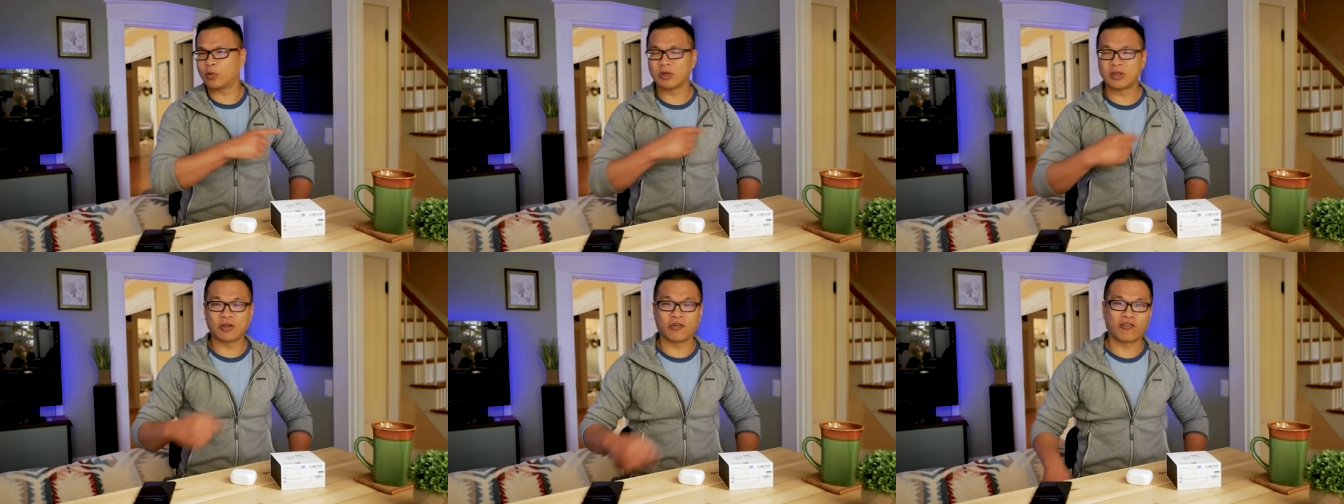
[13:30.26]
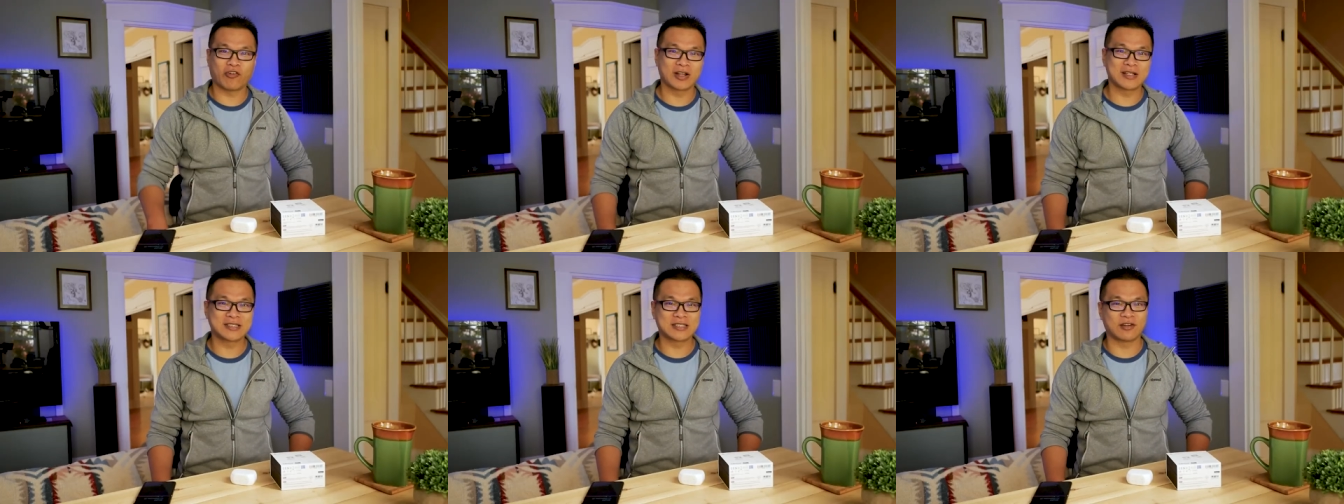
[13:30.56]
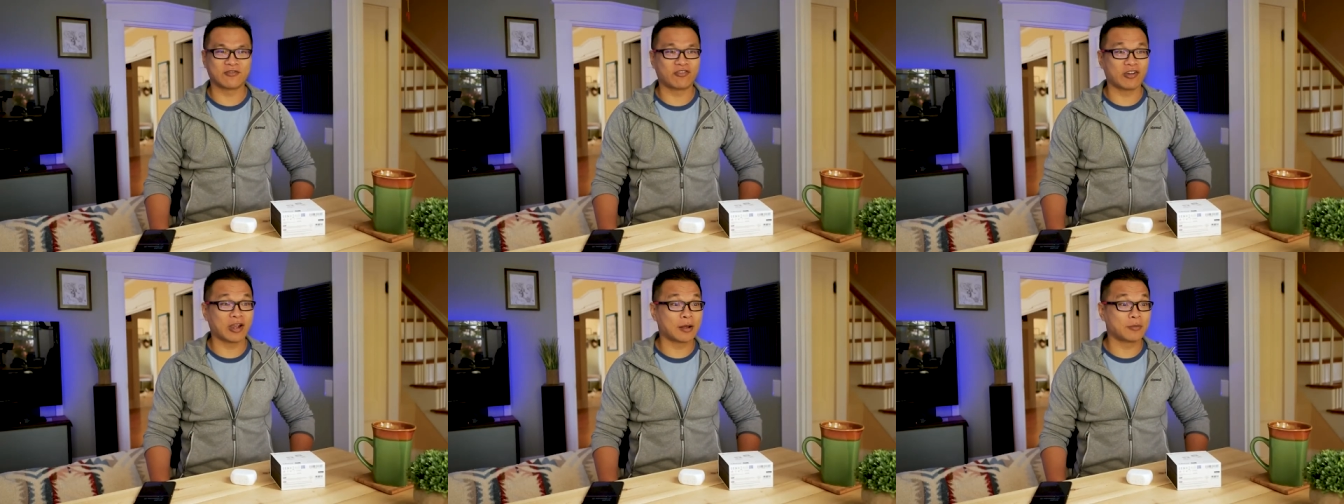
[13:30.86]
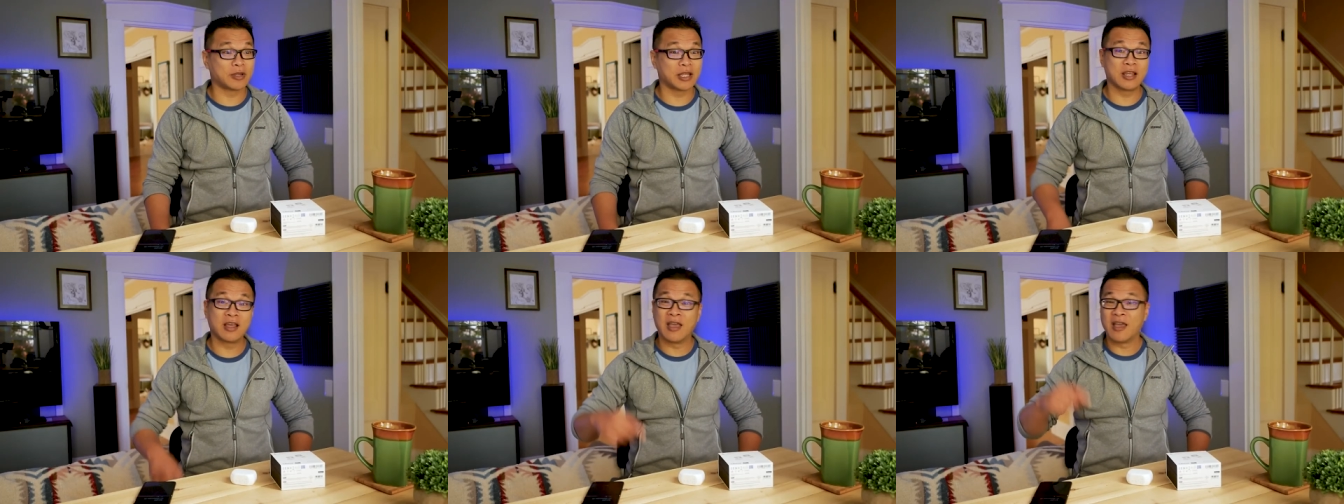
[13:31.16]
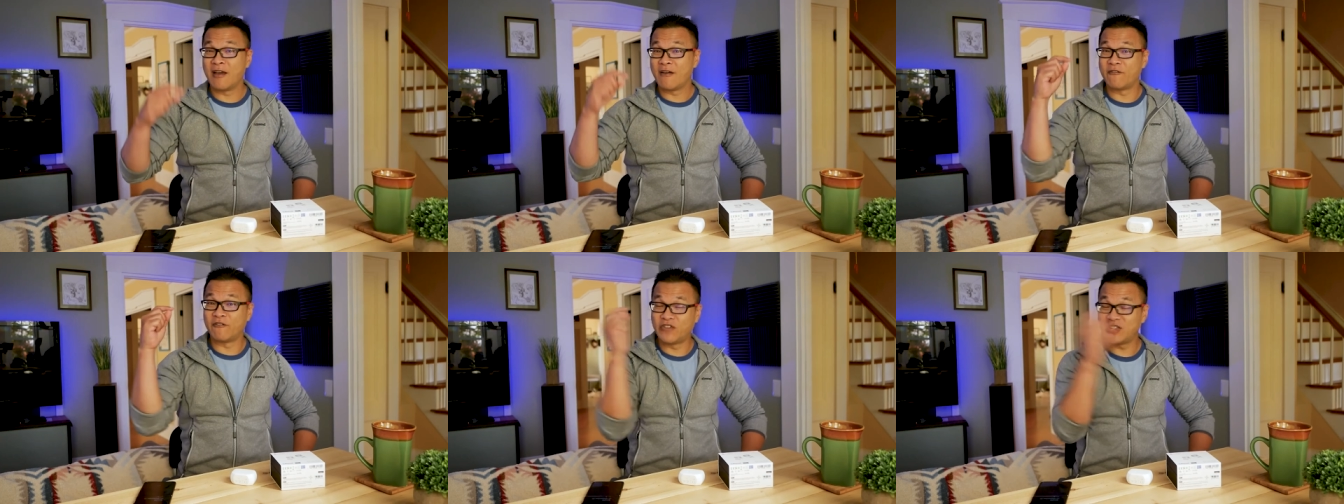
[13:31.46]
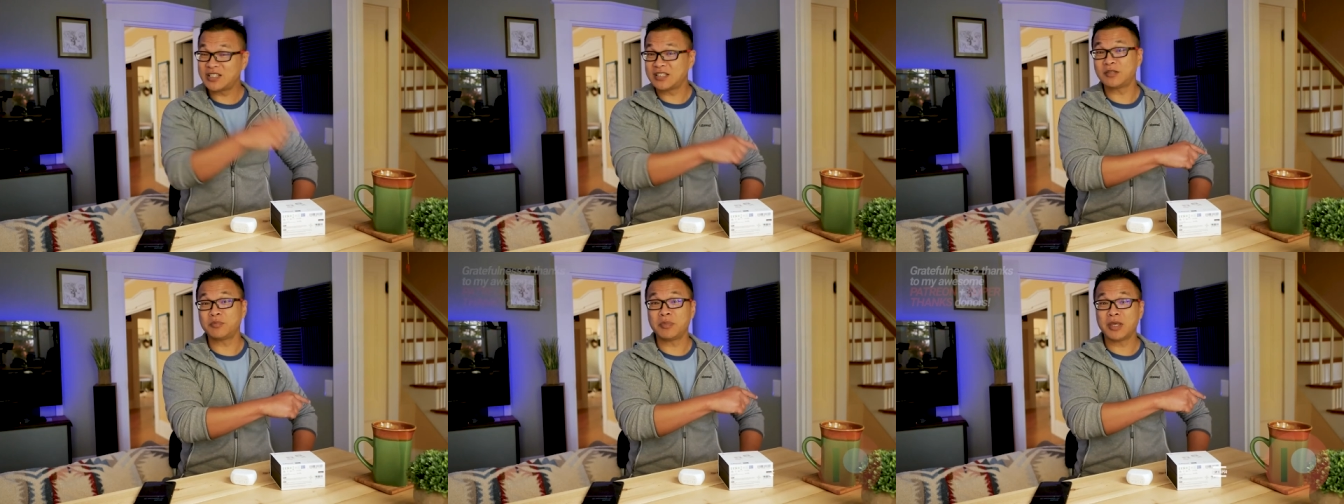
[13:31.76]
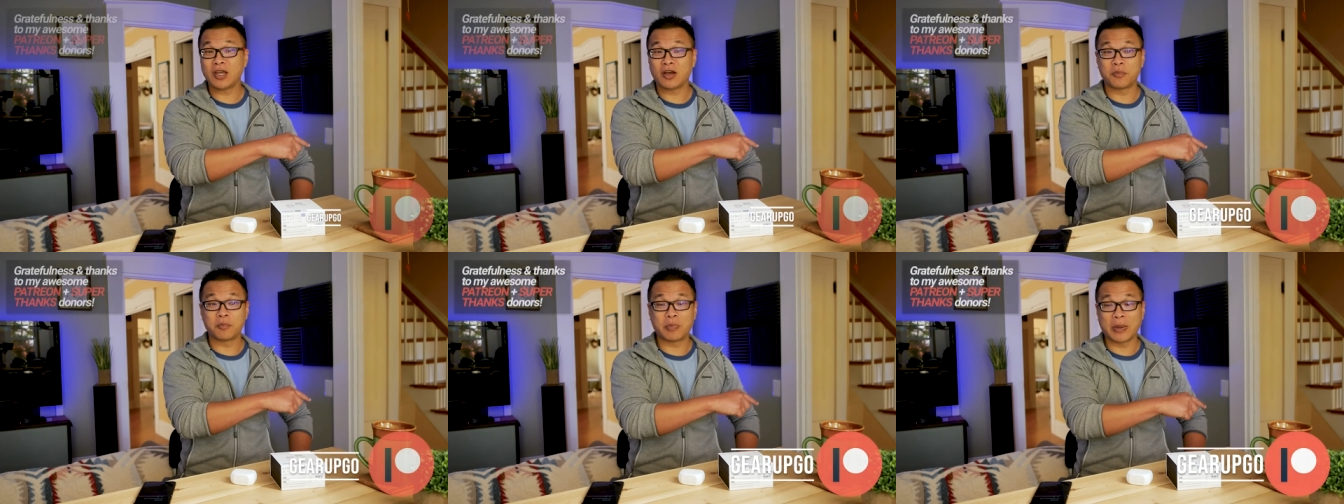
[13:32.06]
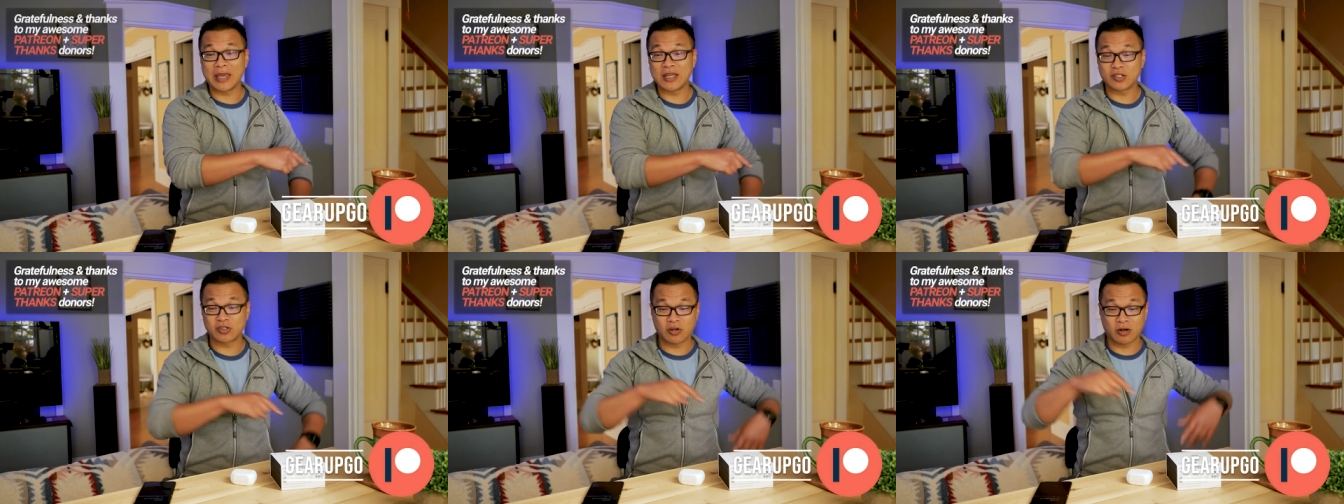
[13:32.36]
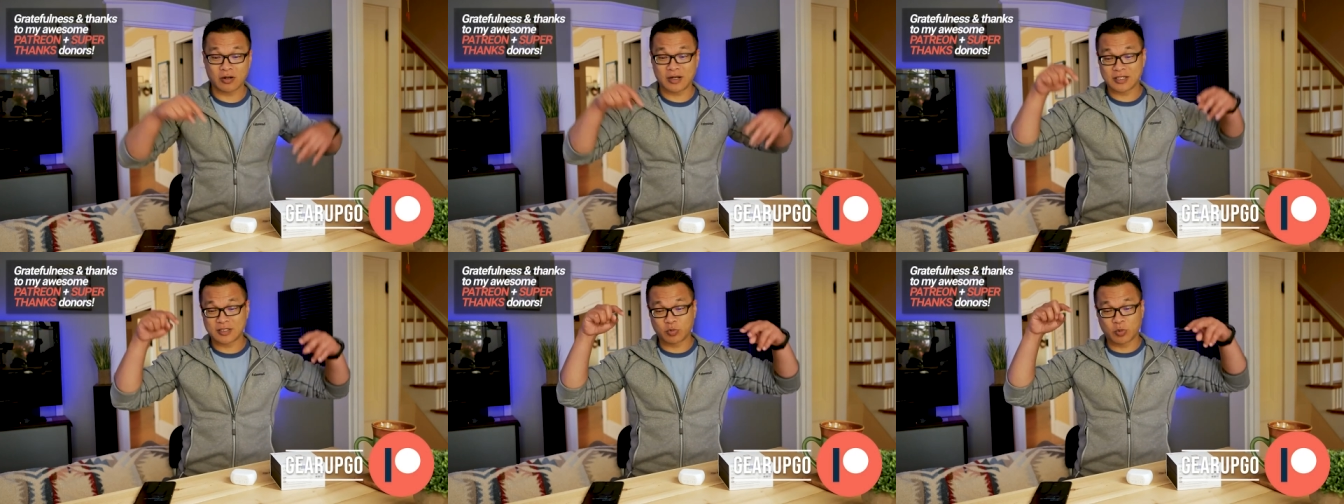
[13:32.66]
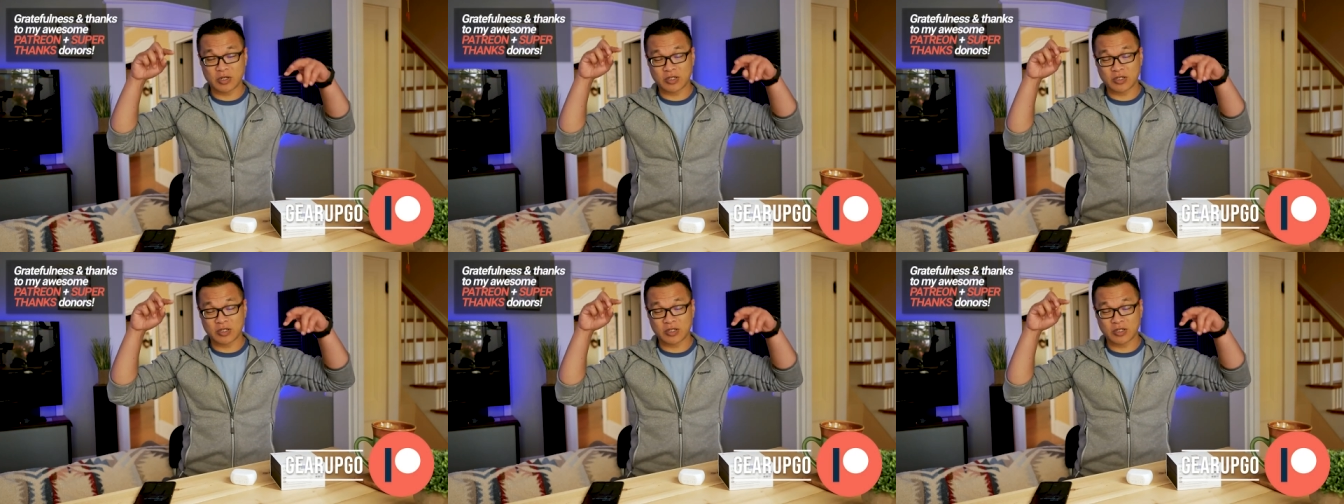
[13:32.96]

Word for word: with your friends and family. Visit me on Patreon as well